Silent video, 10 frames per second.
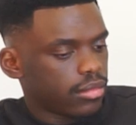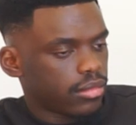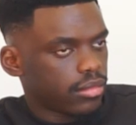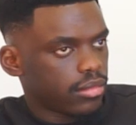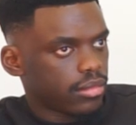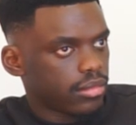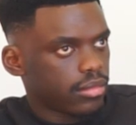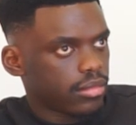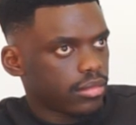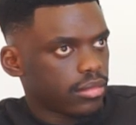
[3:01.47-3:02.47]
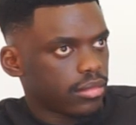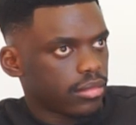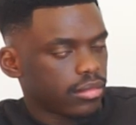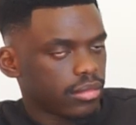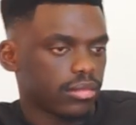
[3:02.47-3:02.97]

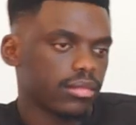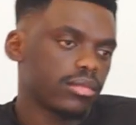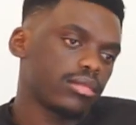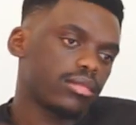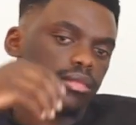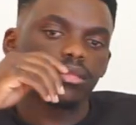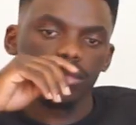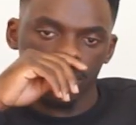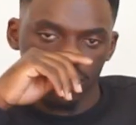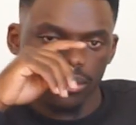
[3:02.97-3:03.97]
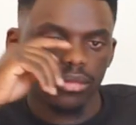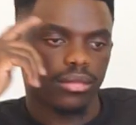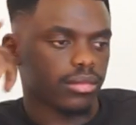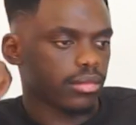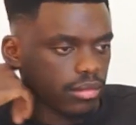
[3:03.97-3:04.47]

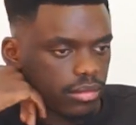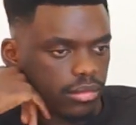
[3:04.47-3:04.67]
[no speech]